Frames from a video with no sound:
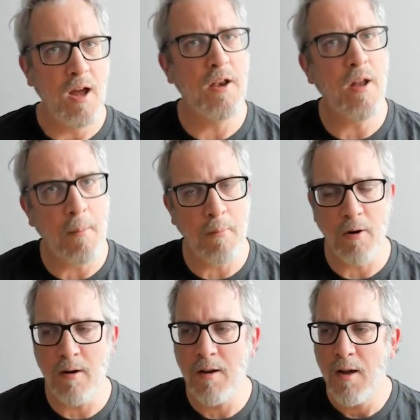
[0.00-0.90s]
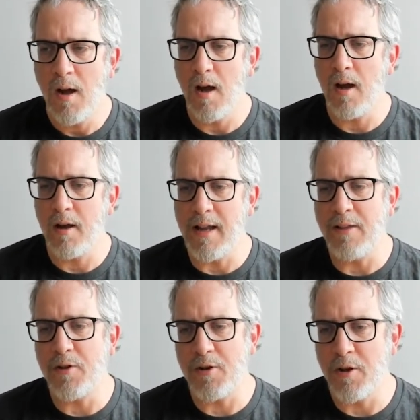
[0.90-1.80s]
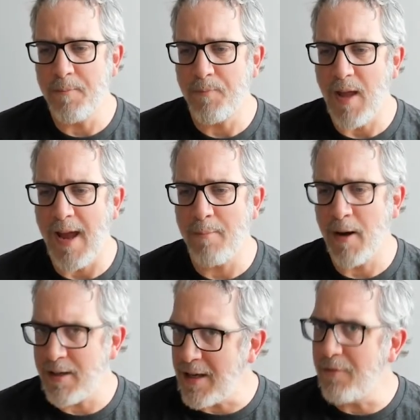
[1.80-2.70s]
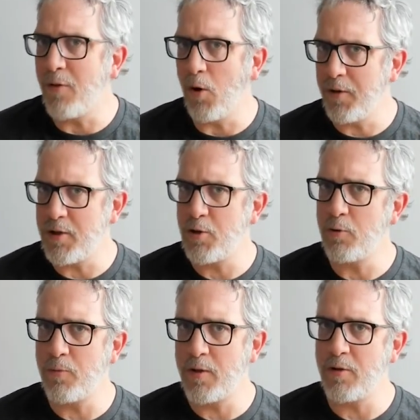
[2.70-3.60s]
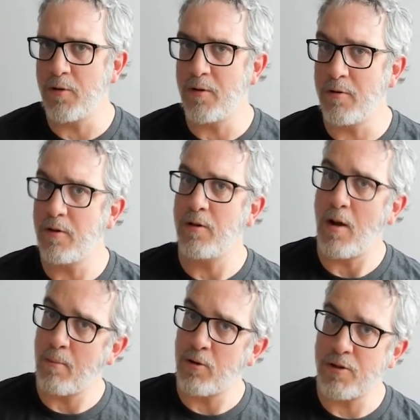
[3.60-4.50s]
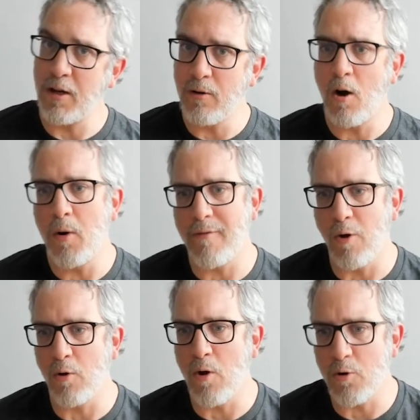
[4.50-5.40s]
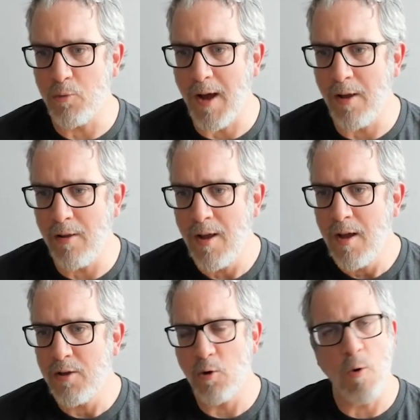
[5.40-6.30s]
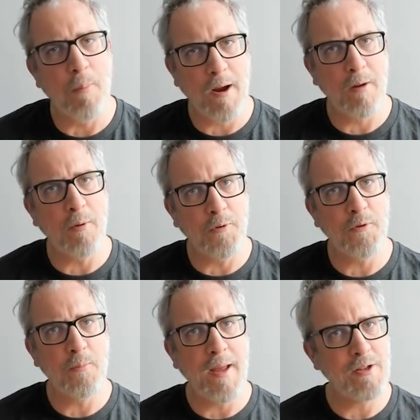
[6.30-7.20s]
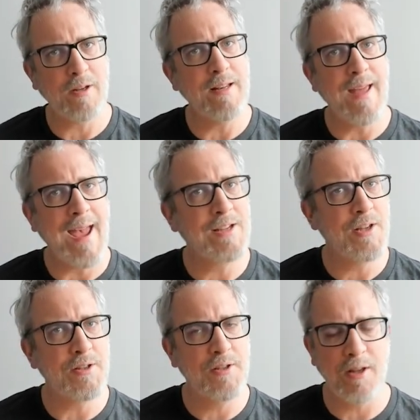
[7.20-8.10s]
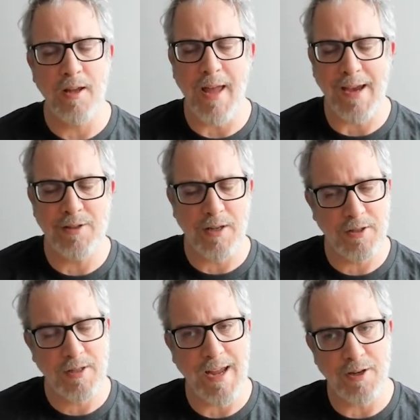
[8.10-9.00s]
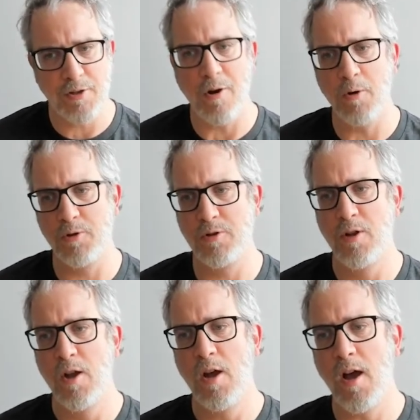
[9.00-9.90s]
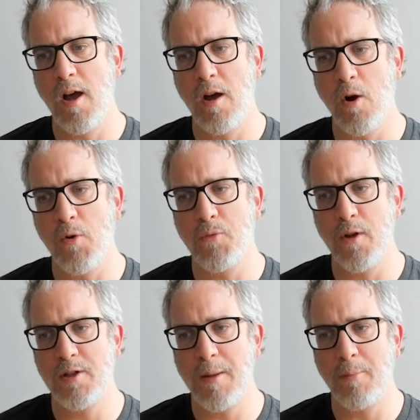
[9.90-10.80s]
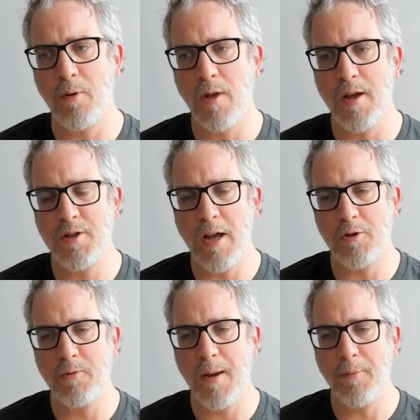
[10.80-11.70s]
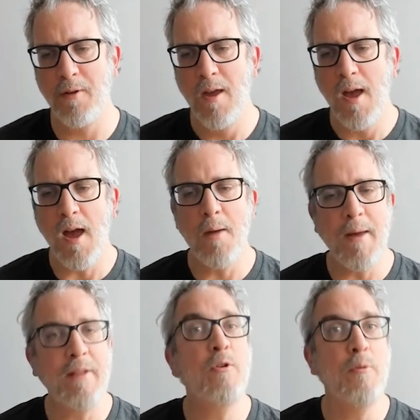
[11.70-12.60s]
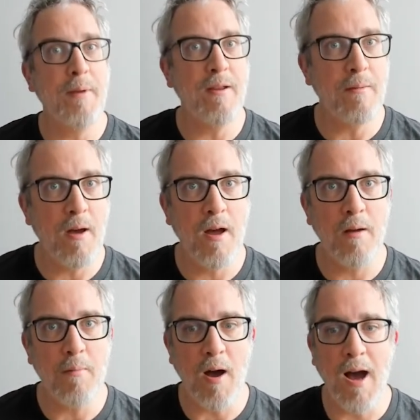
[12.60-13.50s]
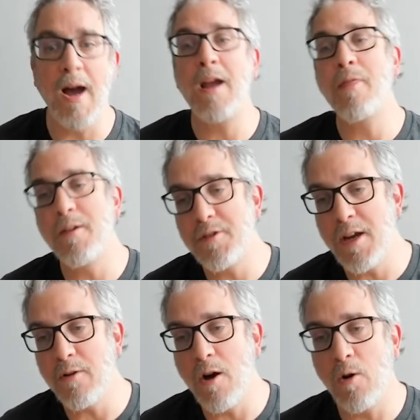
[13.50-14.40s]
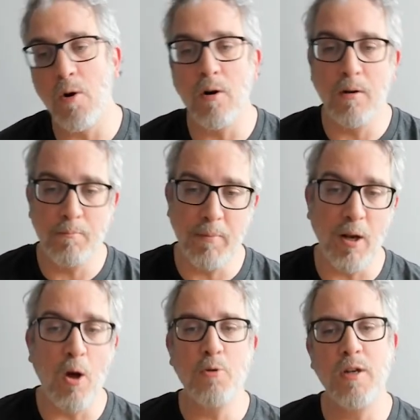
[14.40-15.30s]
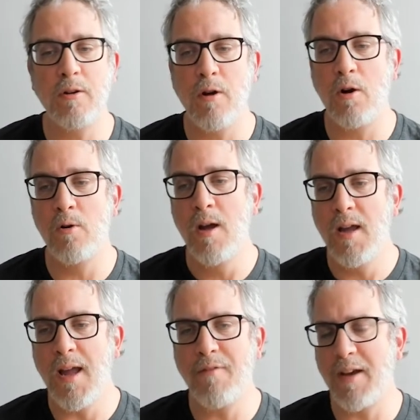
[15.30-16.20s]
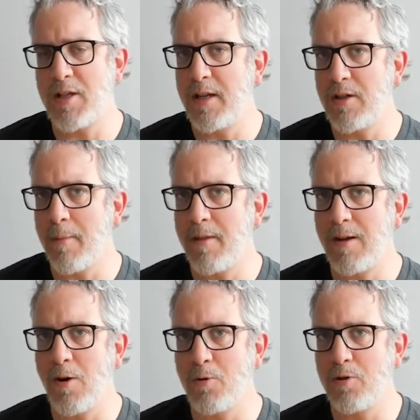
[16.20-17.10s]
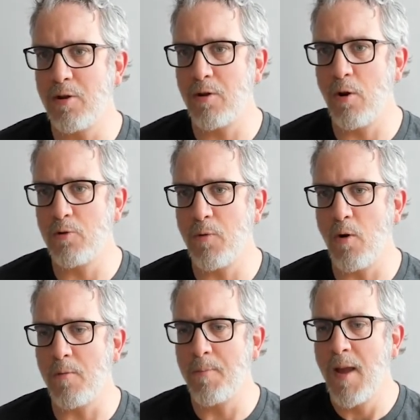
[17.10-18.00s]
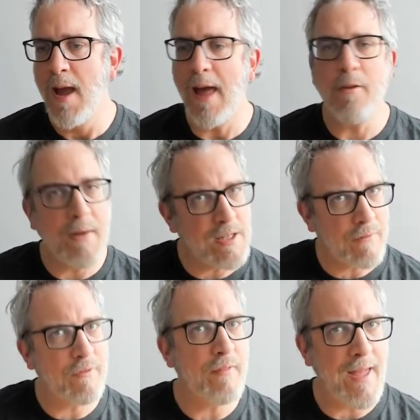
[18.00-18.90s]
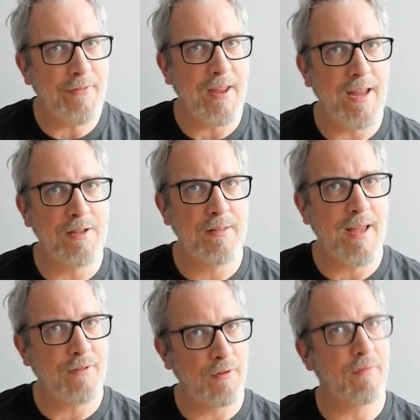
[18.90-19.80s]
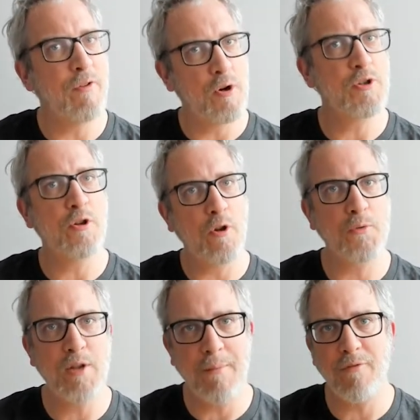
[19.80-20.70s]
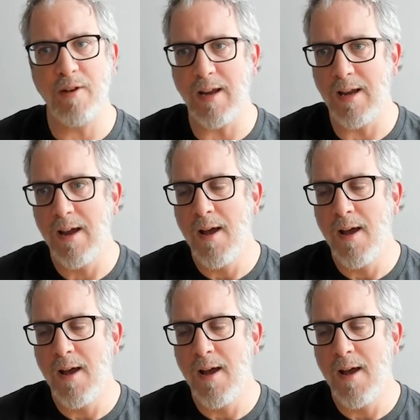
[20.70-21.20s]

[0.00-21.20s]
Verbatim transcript: a number, an integer. And by default, it should return the number 0 if all goes well. So comparable to basically the exit status codes of a simple shell script. And it could be higher than 0 or below 0 if actually something goes wrong. And the reason for that is that the version of Symfony